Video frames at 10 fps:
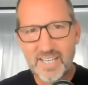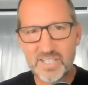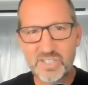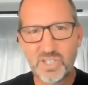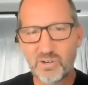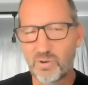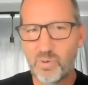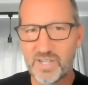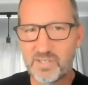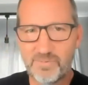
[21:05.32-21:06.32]
kind of general
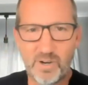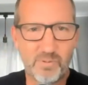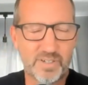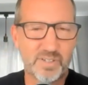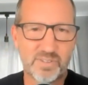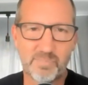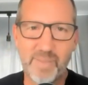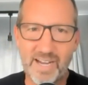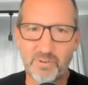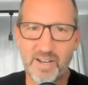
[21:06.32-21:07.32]
question for you. I want to do some
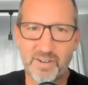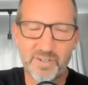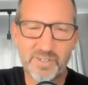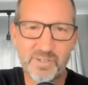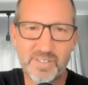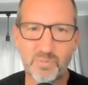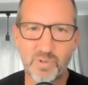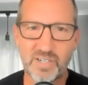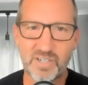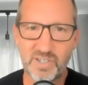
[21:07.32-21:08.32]
background on you, and then
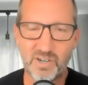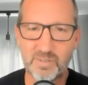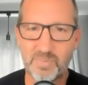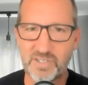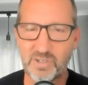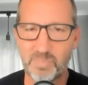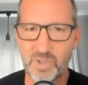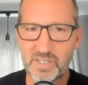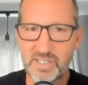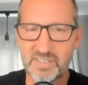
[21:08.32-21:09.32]
we're going to talk about your
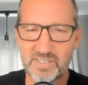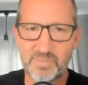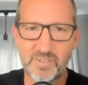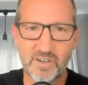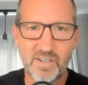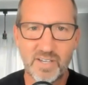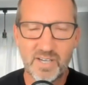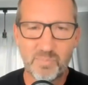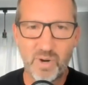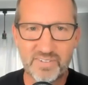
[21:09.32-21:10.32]
book and some of your
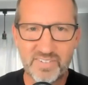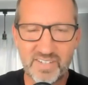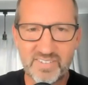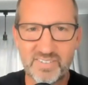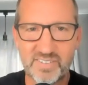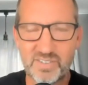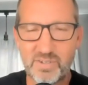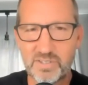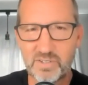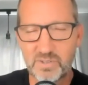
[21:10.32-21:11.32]
processes and
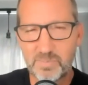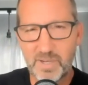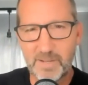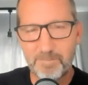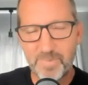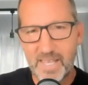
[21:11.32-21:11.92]
structures. But